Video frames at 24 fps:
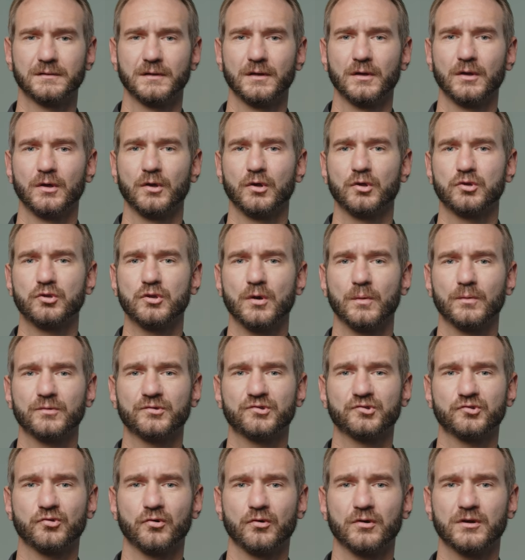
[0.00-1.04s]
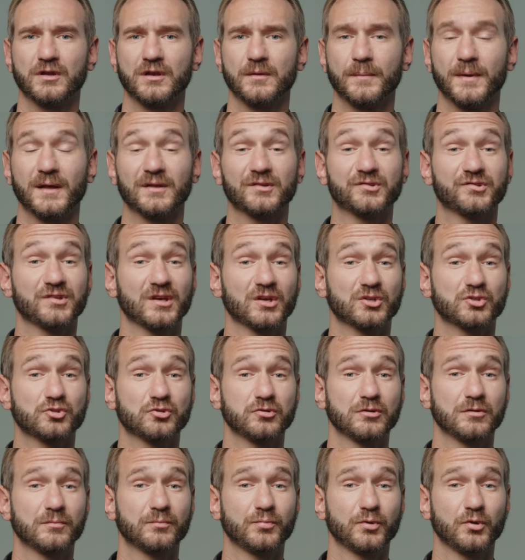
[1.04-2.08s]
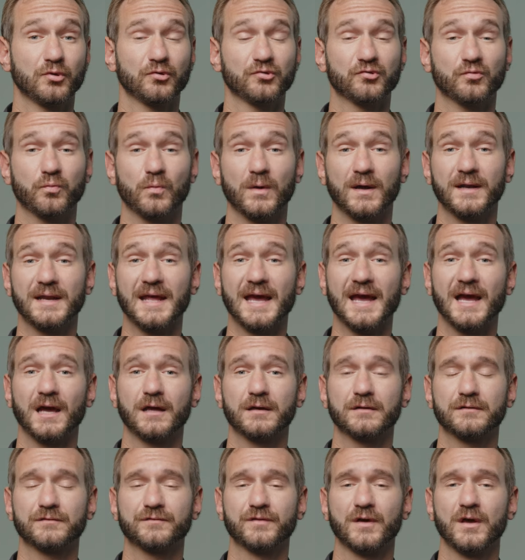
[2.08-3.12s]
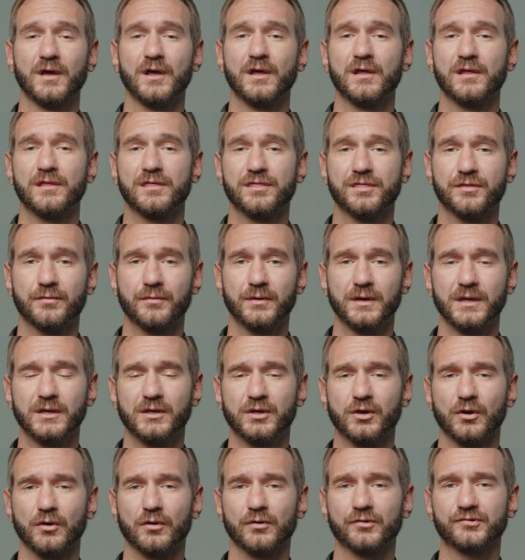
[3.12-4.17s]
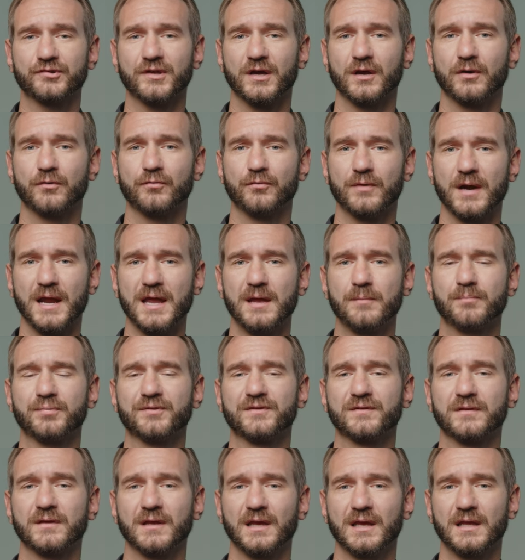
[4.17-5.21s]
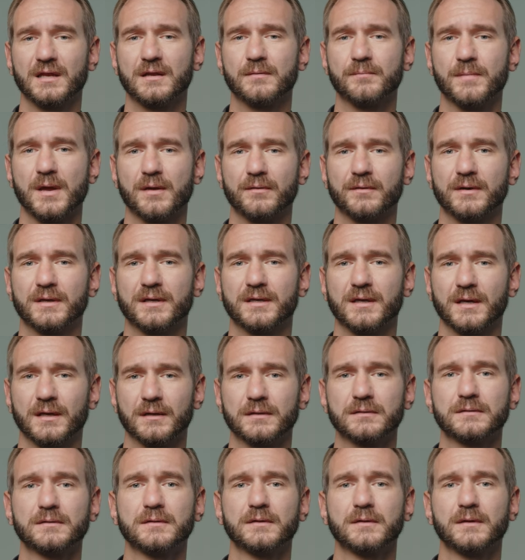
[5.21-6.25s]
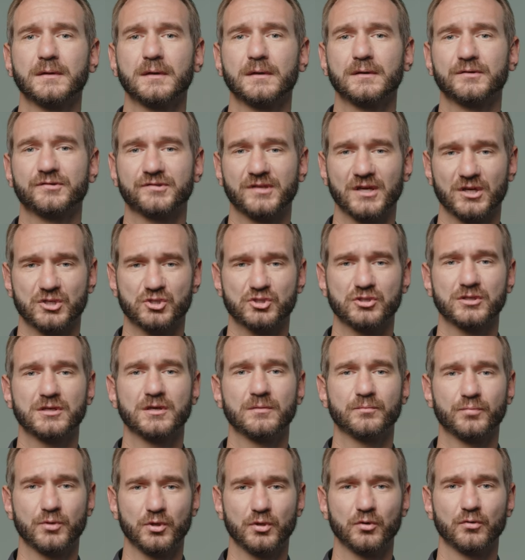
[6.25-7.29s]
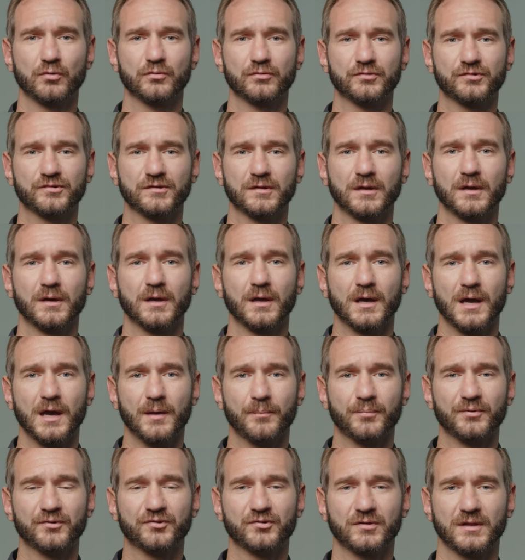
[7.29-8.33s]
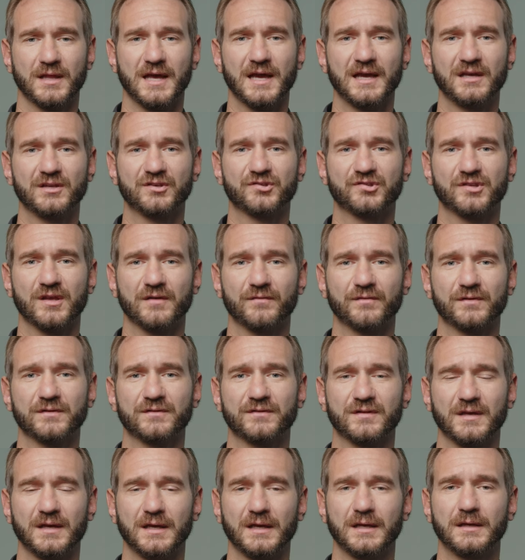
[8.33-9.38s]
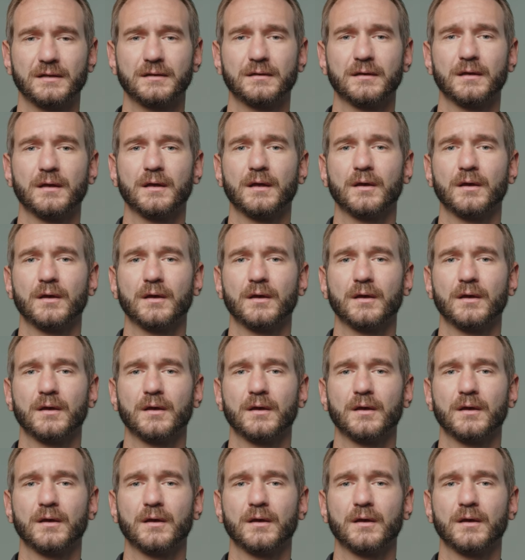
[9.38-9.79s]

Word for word: Mm-hmm. No one's talking about sexual abuse. One out of three girls are raped in America, sexually abused mm. up until age 17.